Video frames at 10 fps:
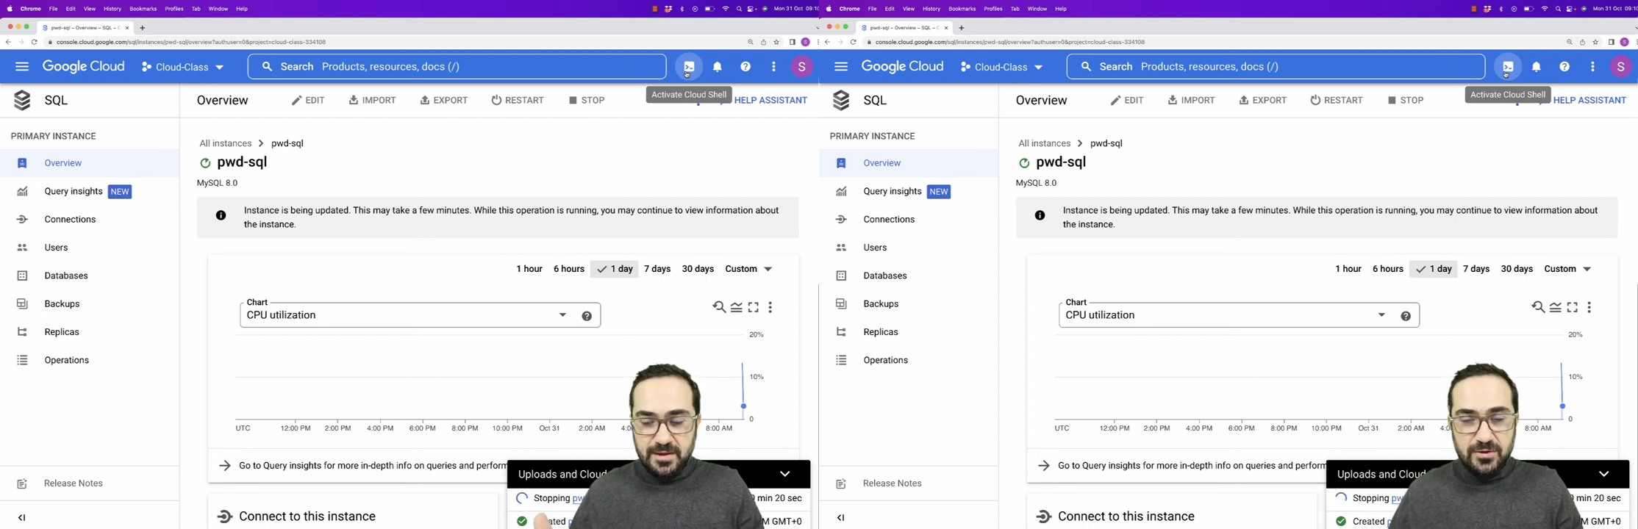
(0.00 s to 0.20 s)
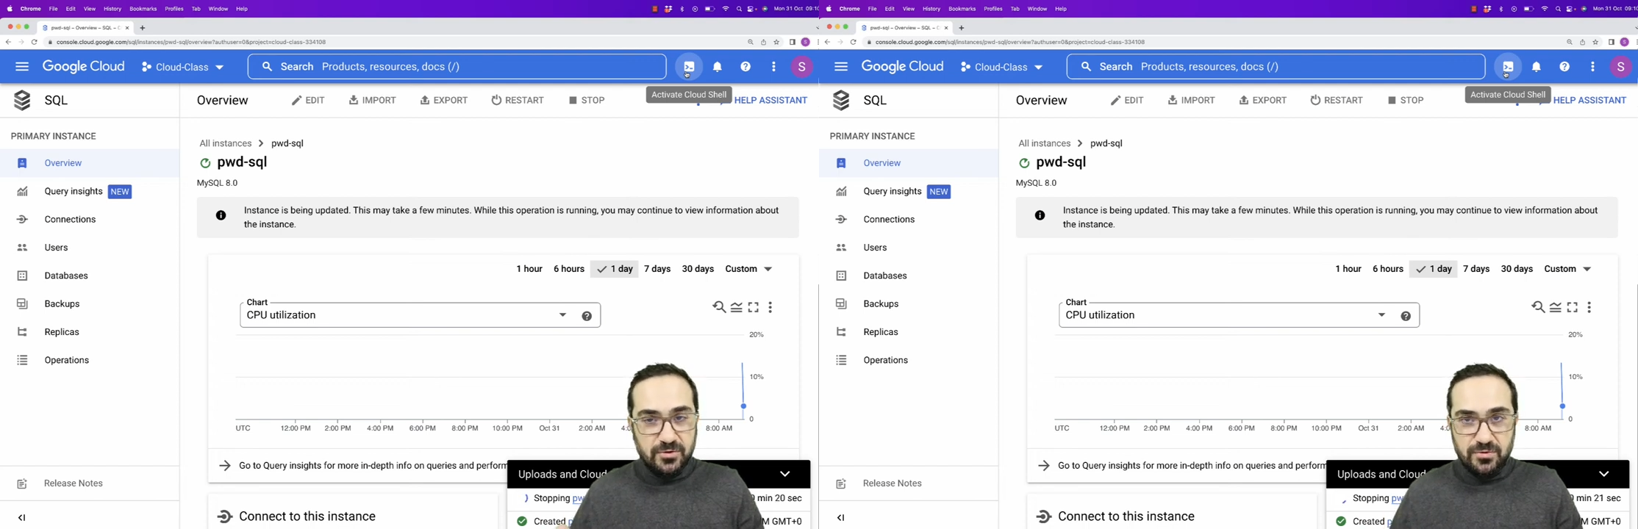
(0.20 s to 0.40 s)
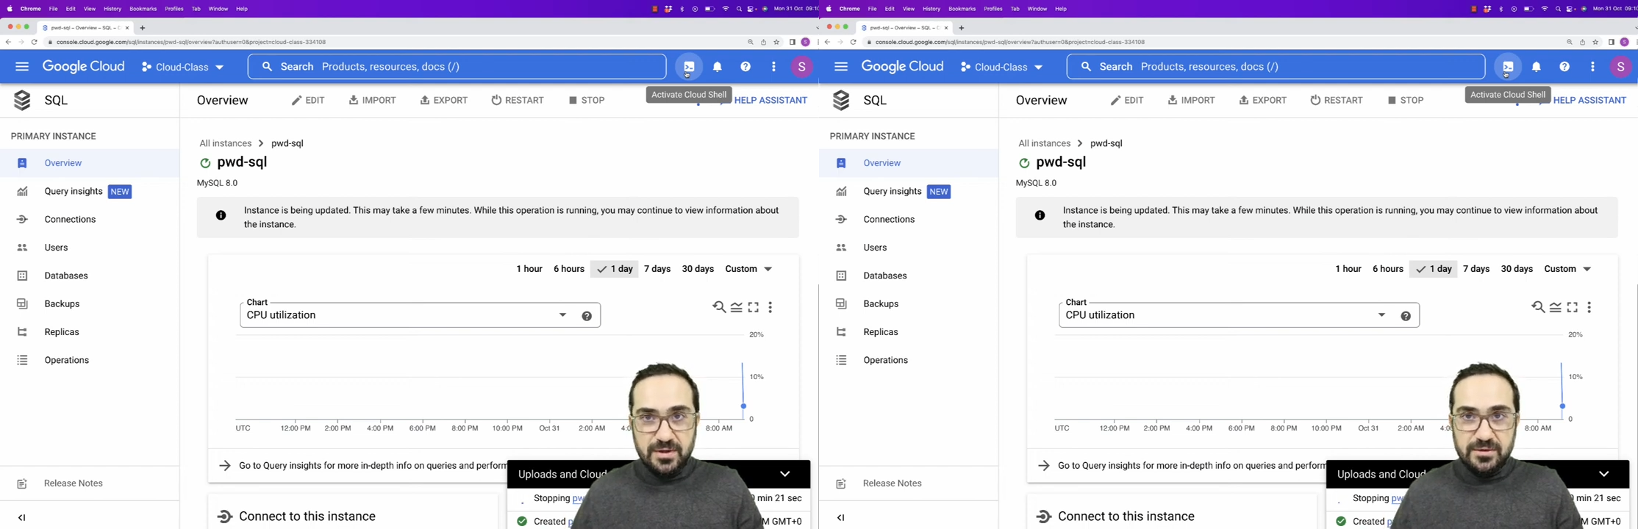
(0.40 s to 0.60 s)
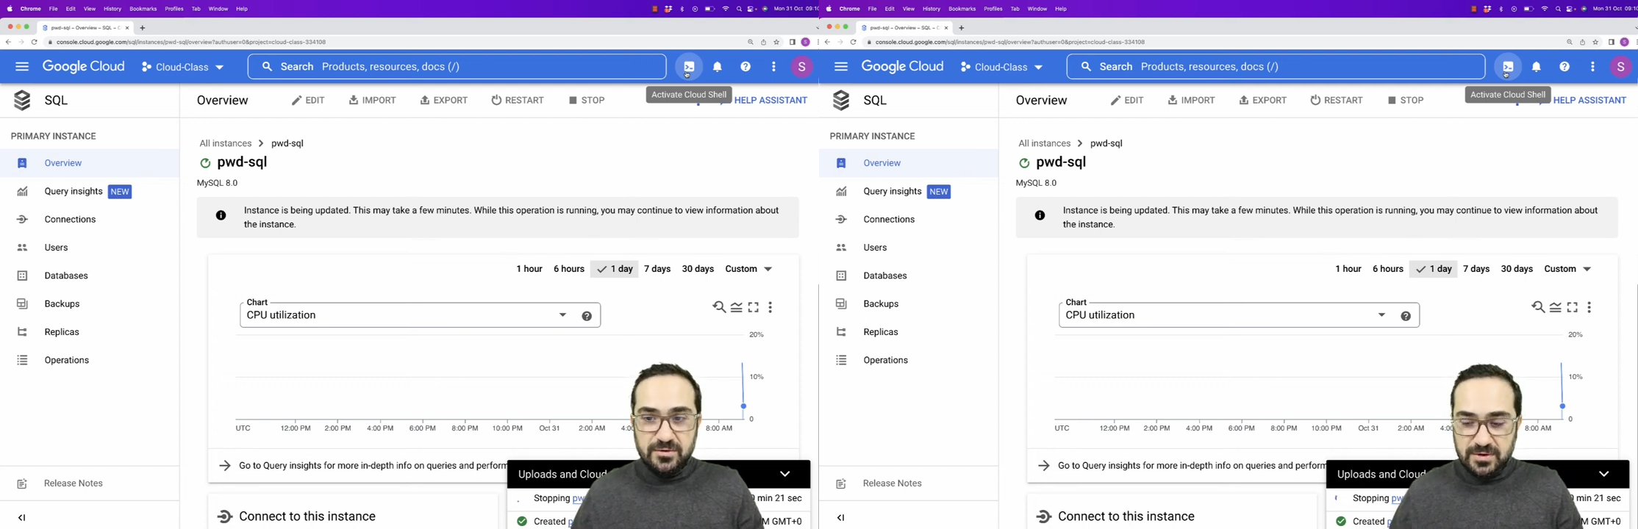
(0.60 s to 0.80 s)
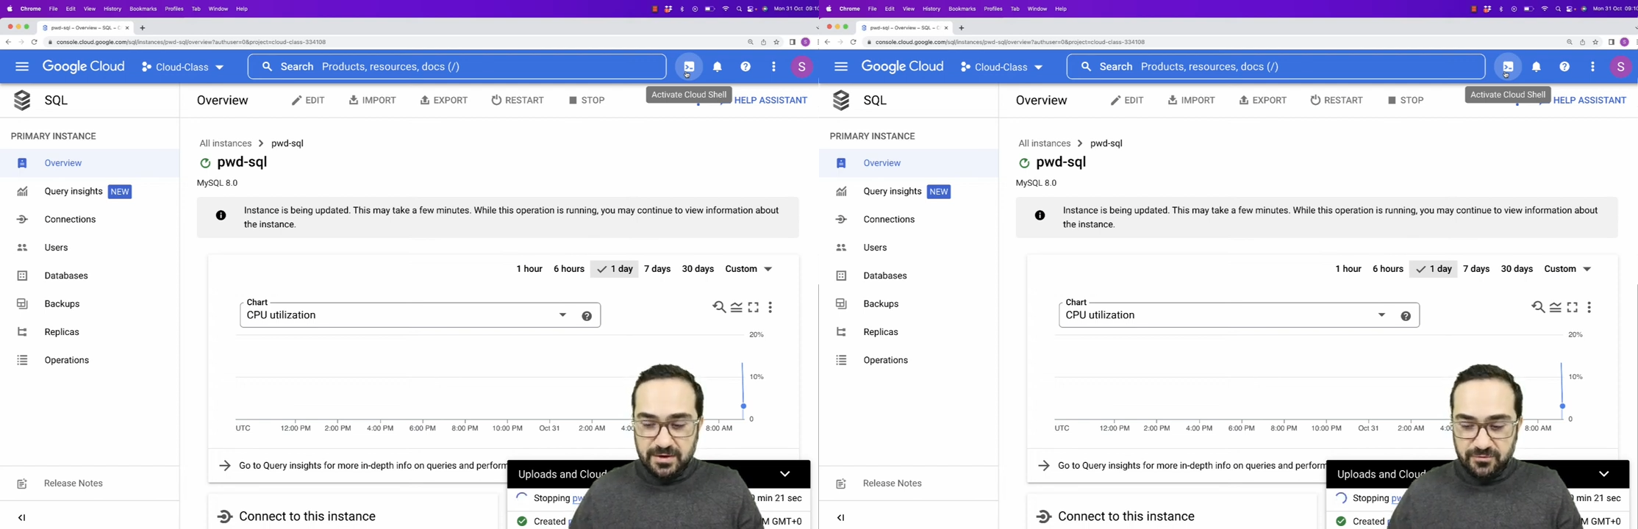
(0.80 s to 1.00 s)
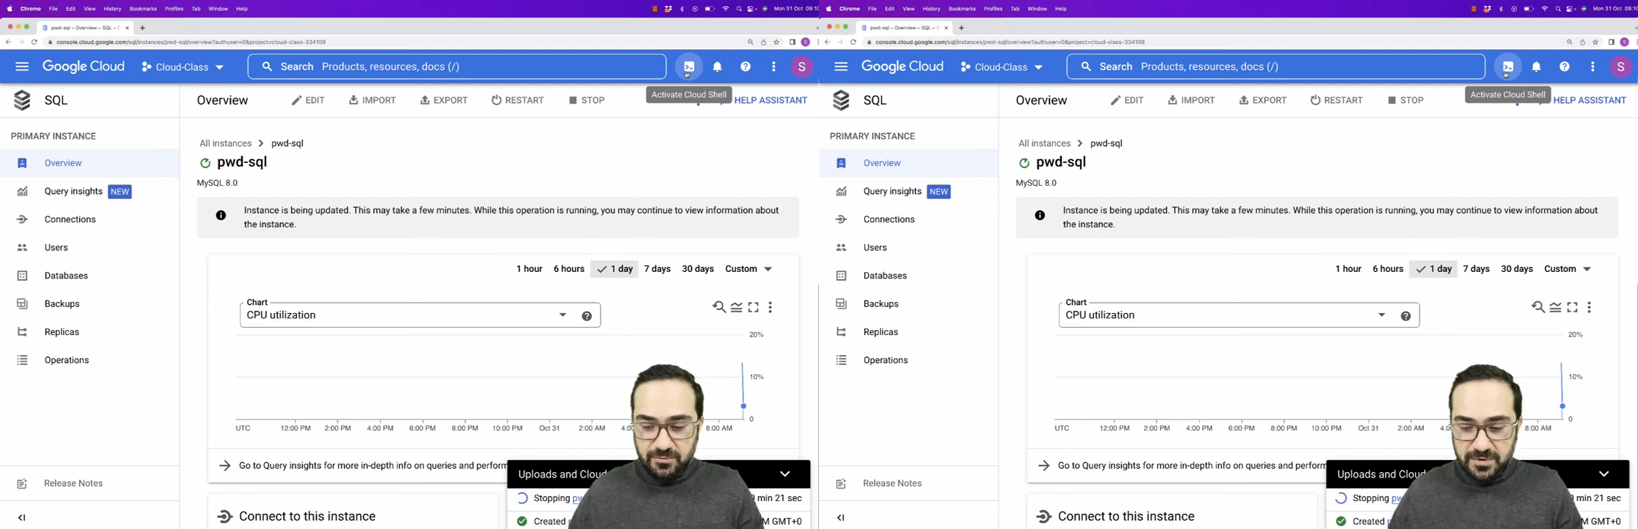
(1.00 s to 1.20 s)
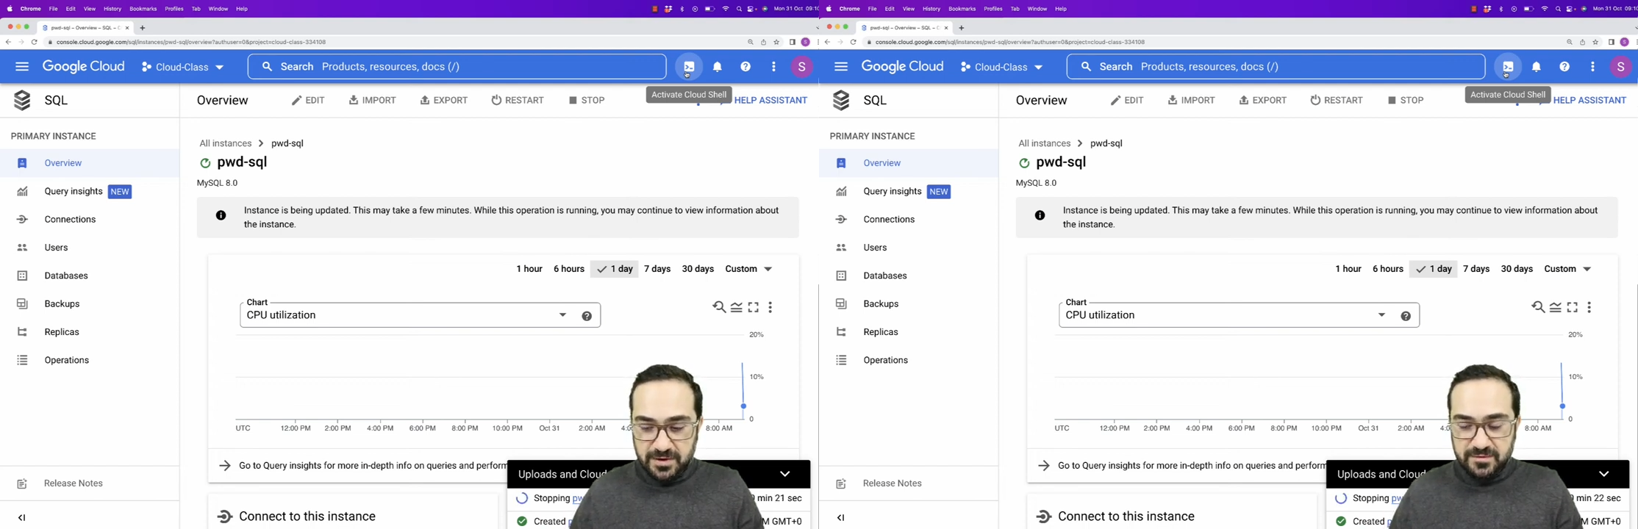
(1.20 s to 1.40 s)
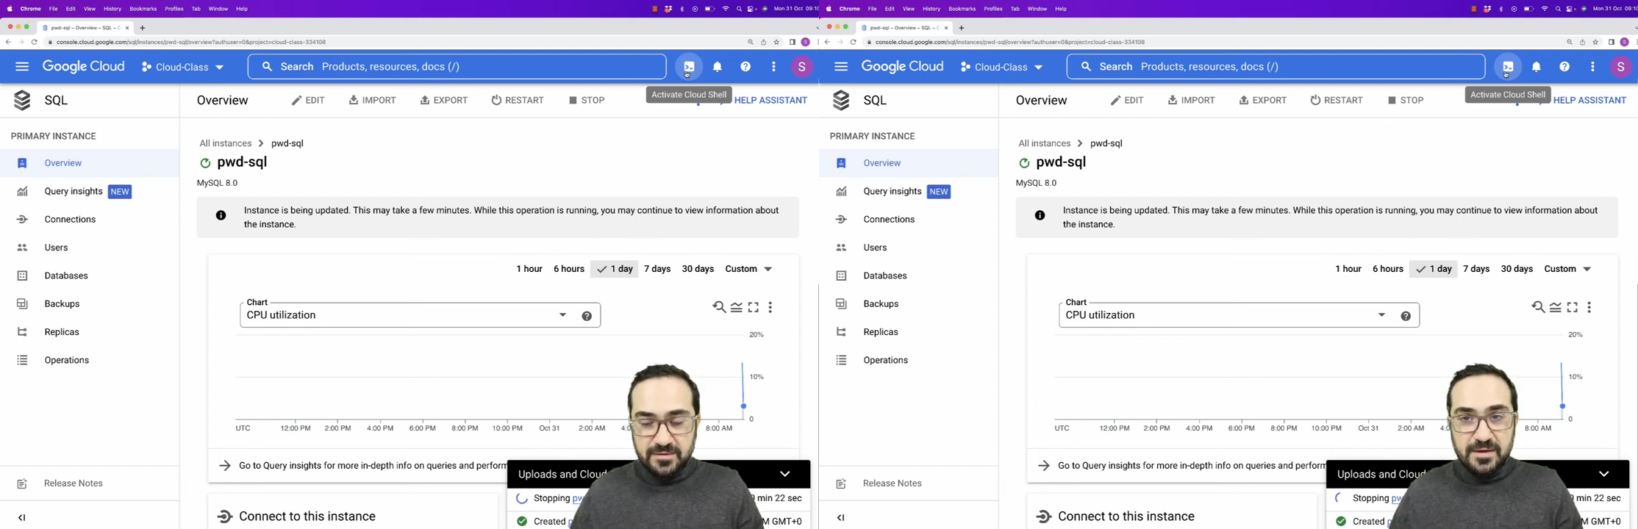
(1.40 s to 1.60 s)
You do that, you have to
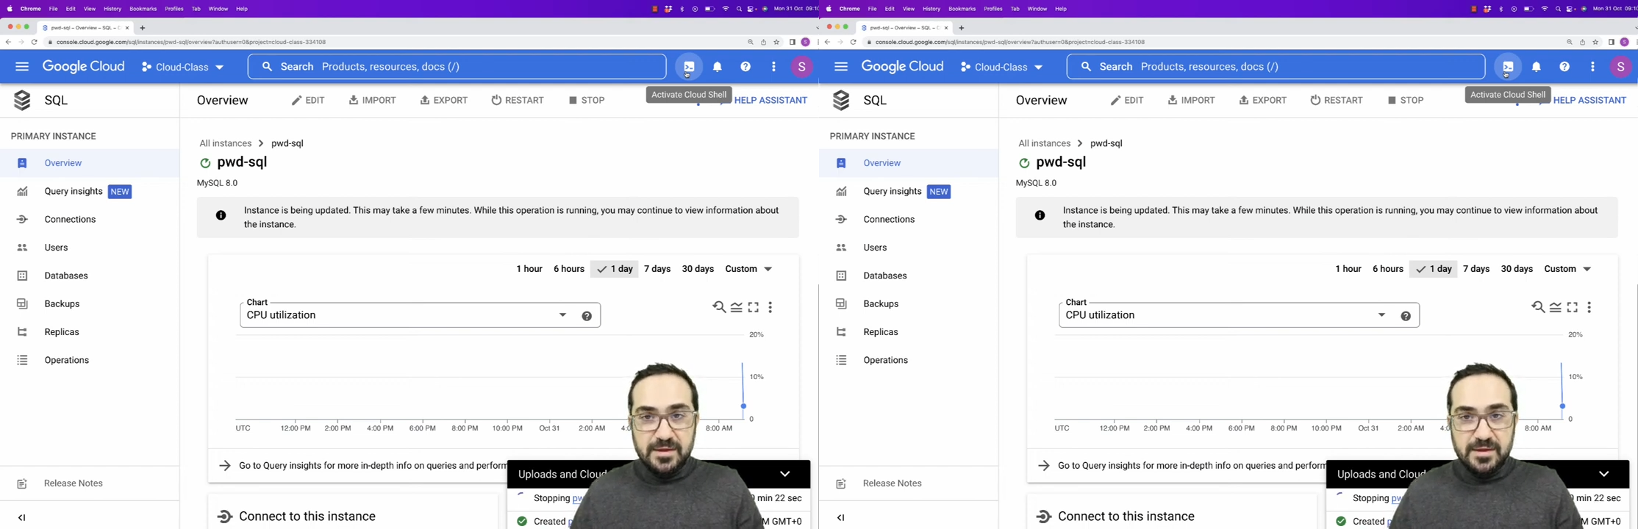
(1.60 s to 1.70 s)
press